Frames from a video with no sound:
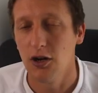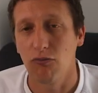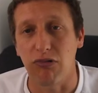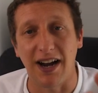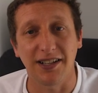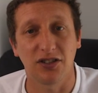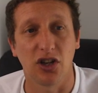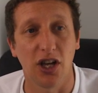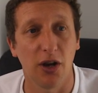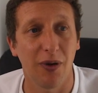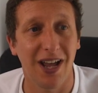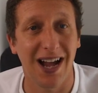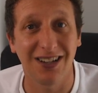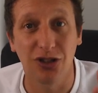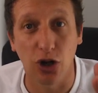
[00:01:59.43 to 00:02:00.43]
Right, so here we
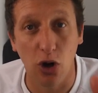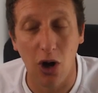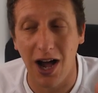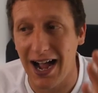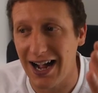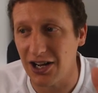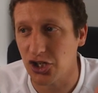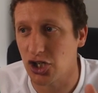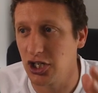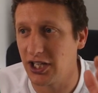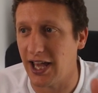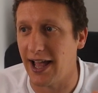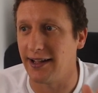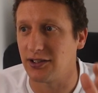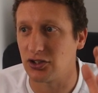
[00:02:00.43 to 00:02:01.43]
are. Dalot actually
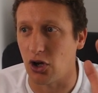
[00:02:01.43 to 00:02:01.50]
gets